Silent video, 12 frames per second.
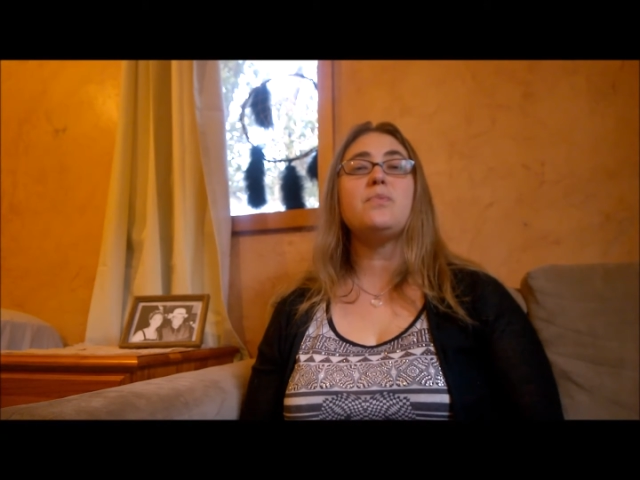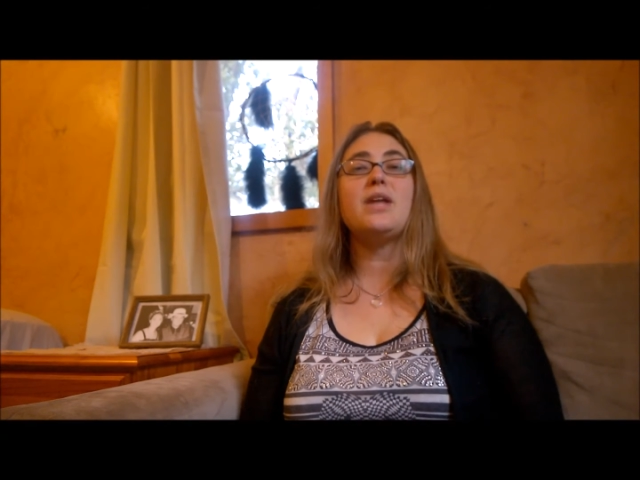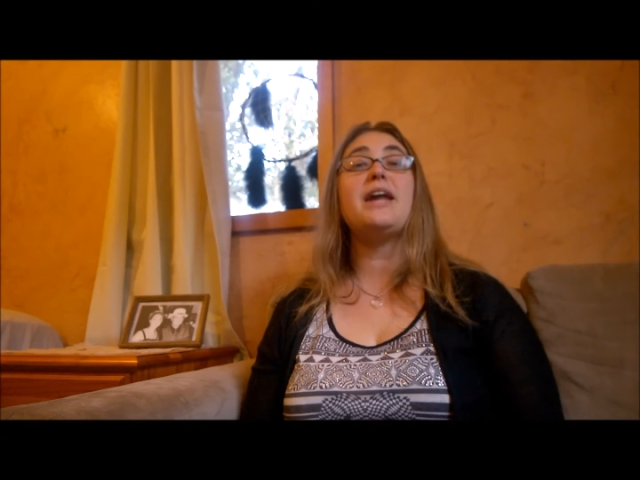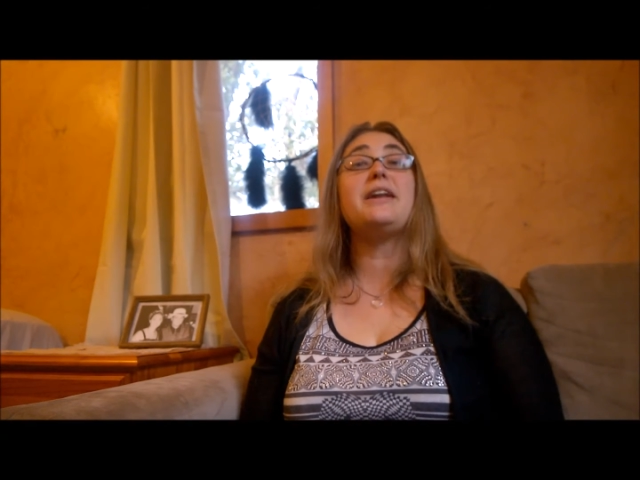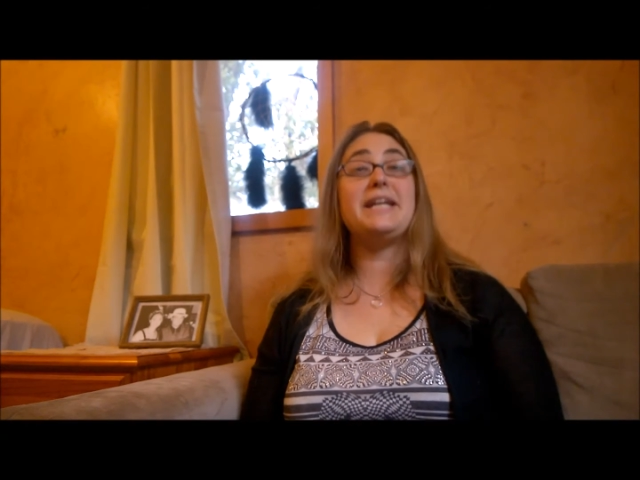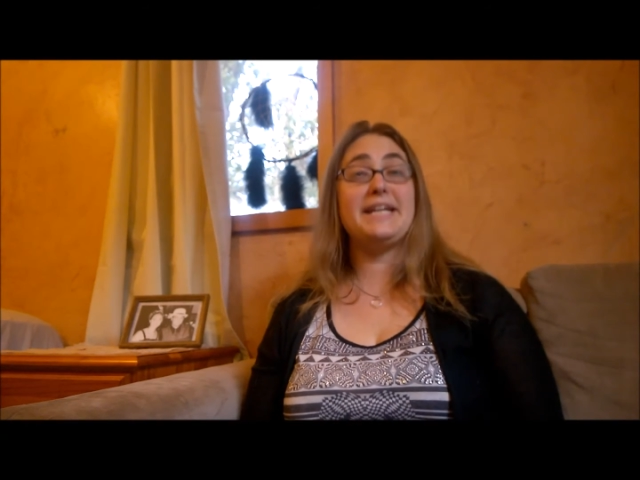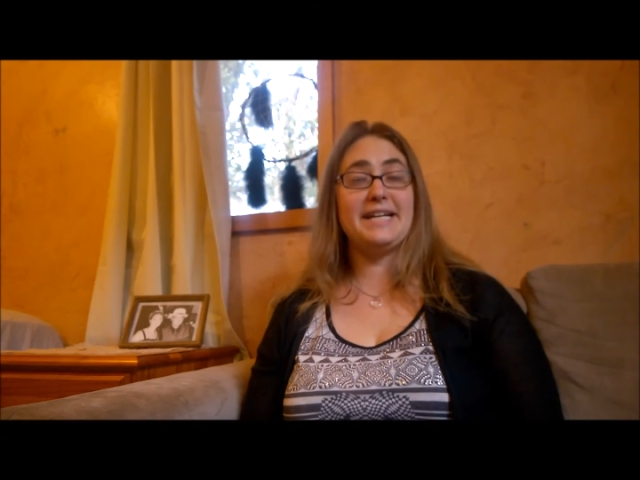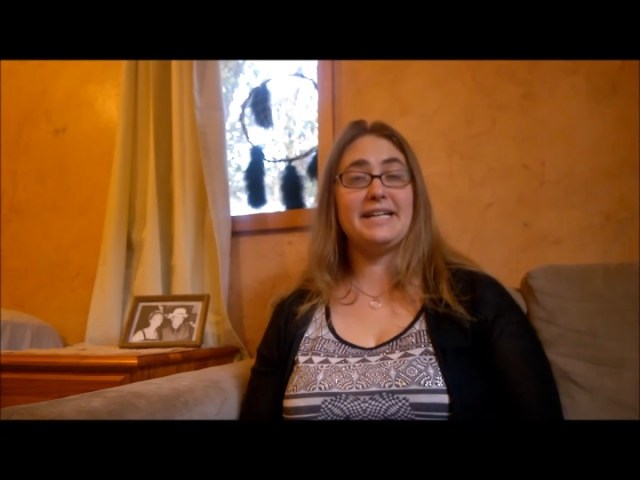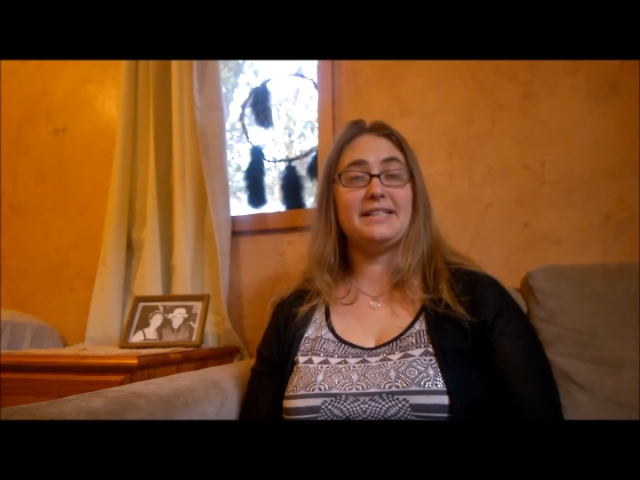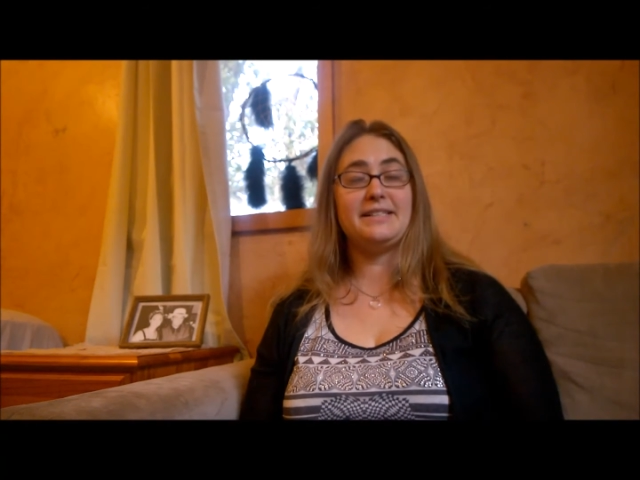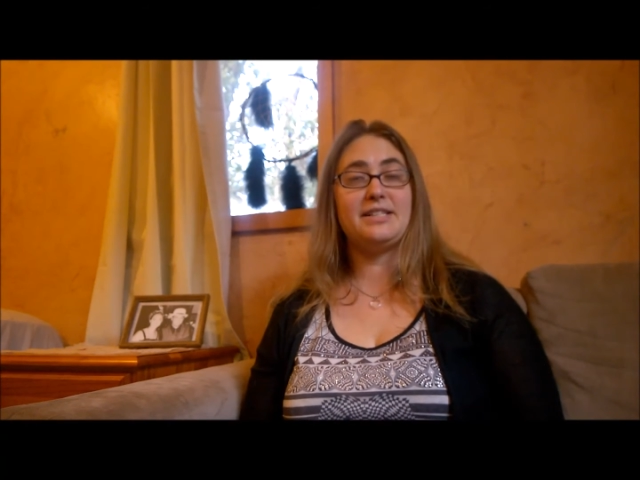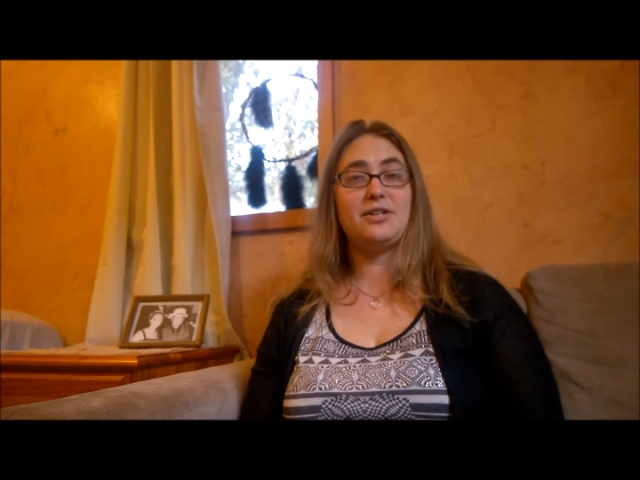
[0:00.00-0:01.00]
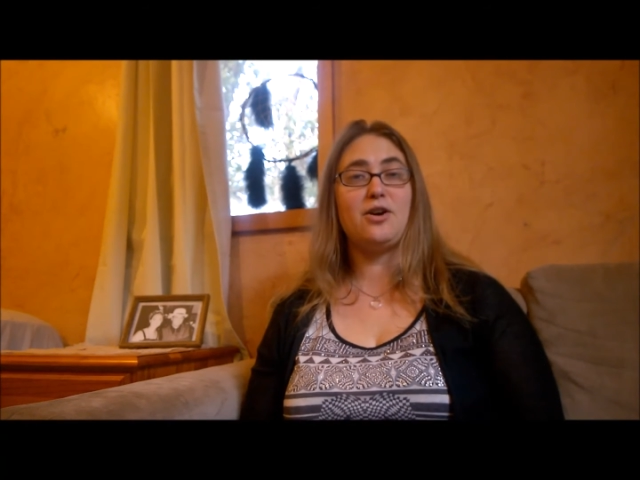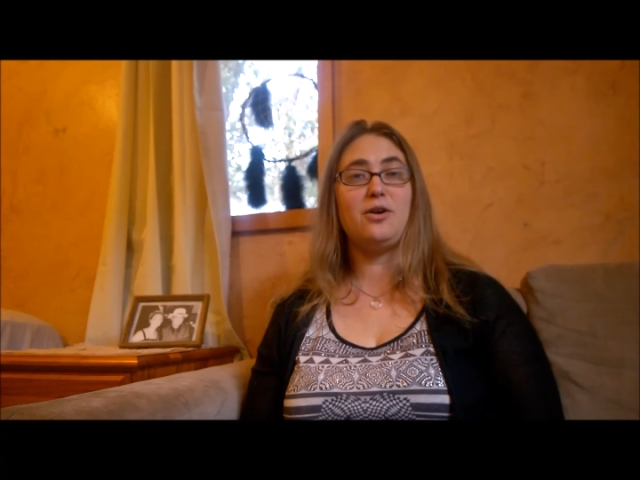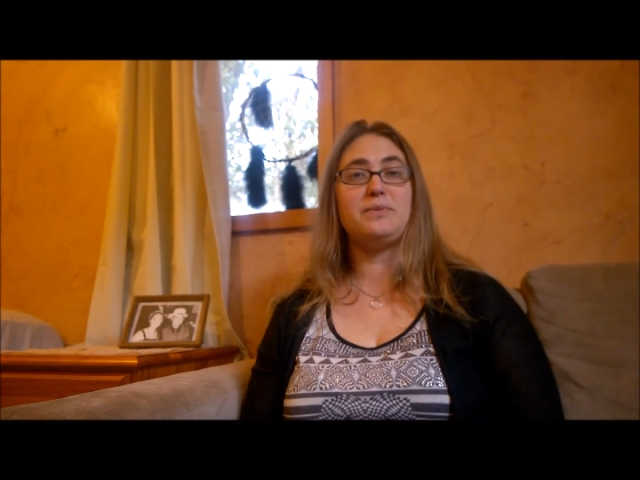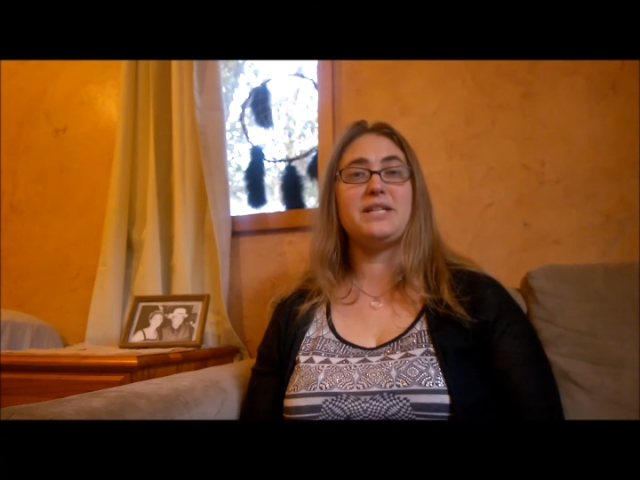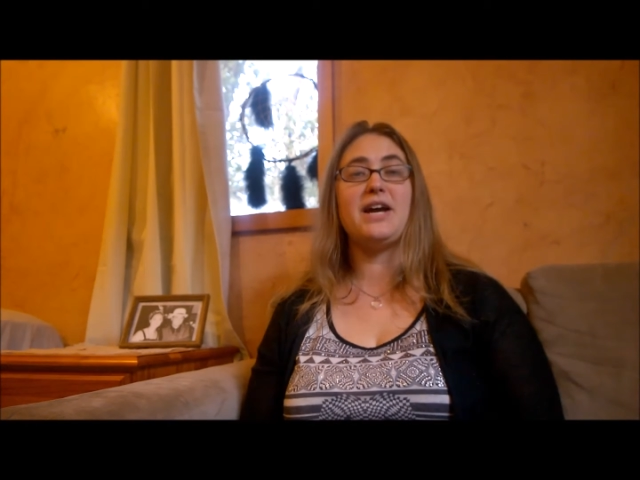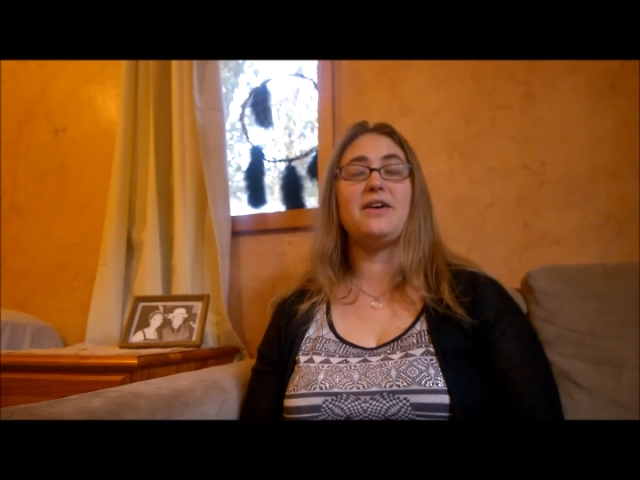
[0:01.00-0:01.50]
and needing to
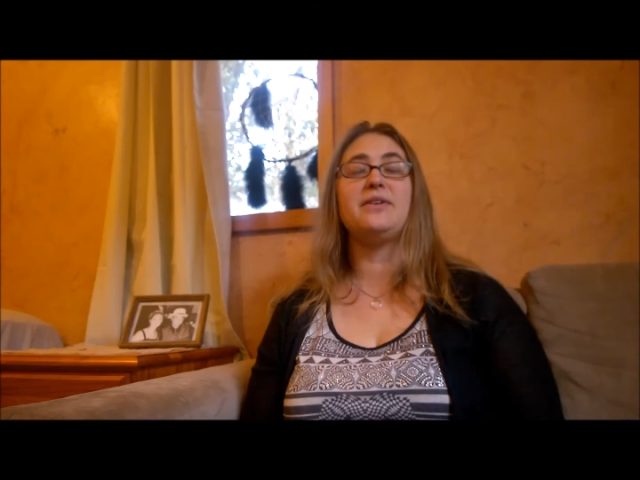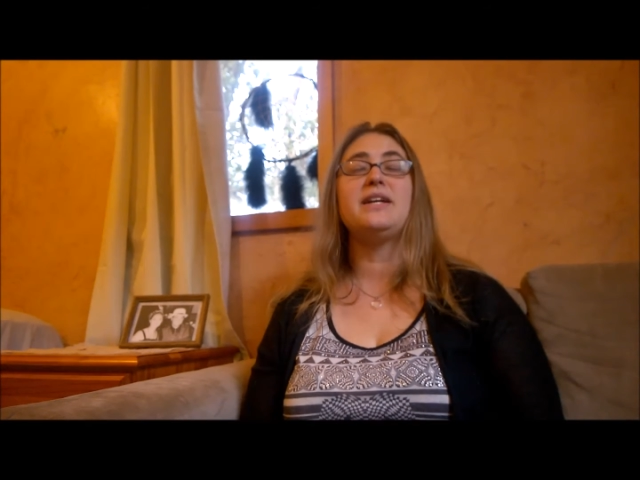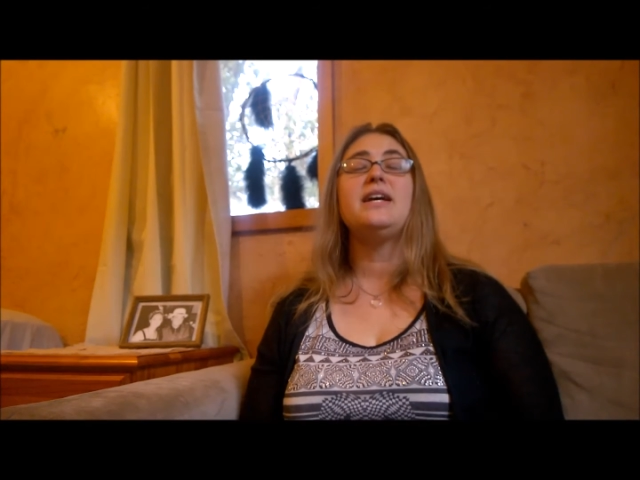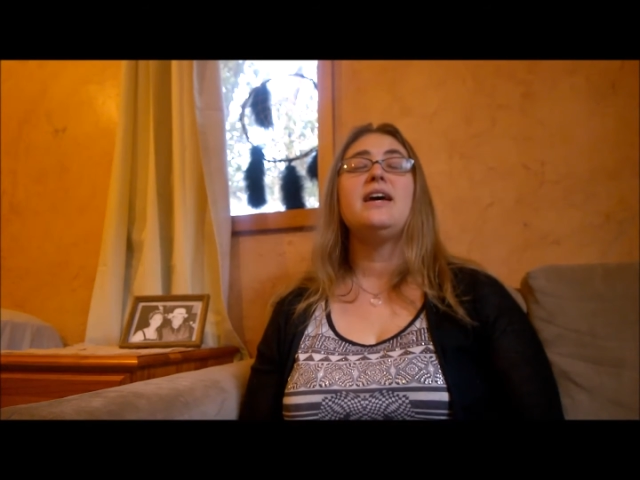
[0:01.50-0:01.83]
calm down